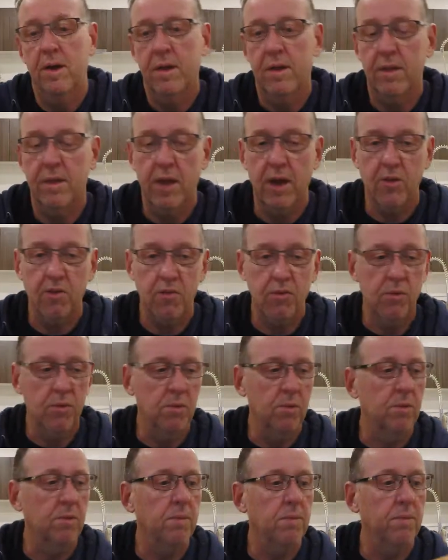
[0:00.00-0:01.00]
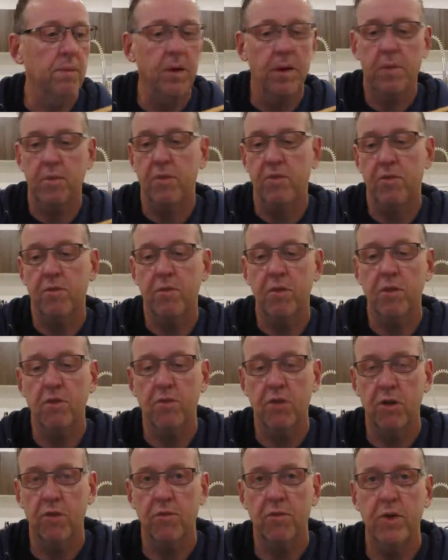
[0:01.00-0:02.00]
the actual, there's a few
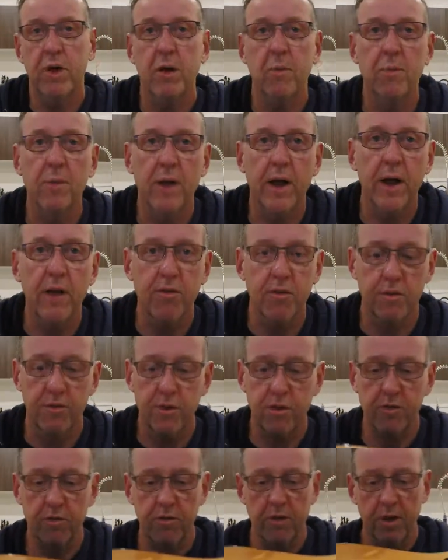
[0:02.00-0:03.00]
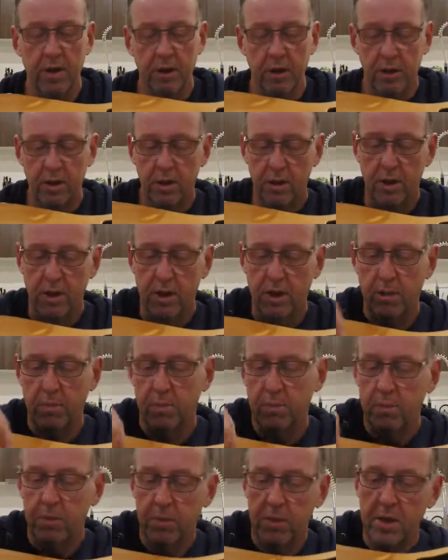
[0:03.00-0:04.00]
tricks for young players on this.
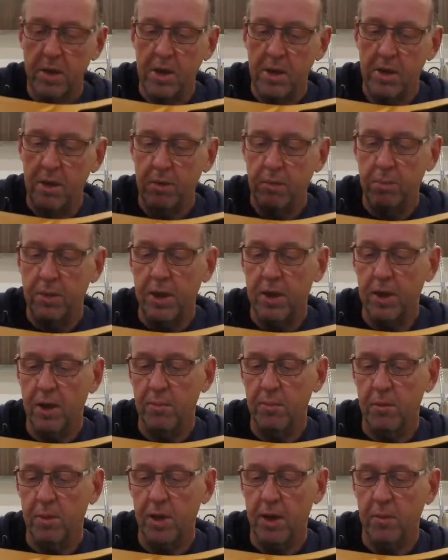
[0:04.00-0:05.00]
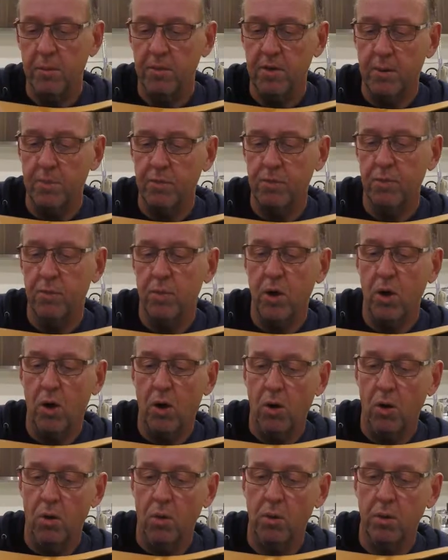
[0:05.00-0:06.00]
The pickup comes up through a
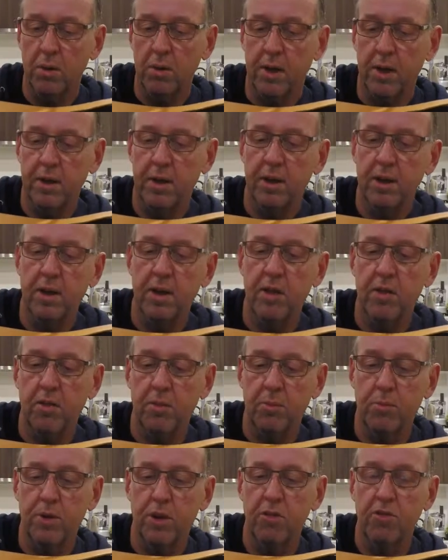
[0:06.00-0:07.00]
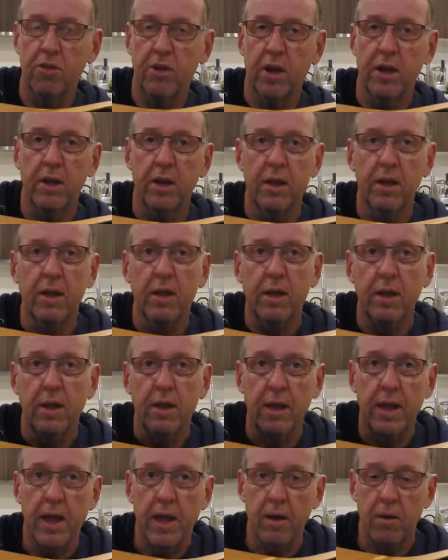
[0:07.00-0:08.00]
hole and underneath the bridge nut.
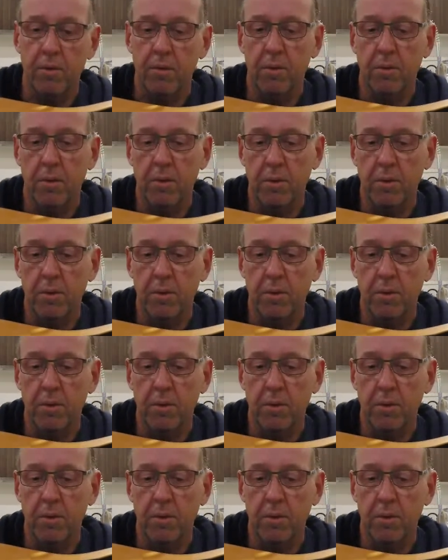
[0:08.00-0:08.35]
Now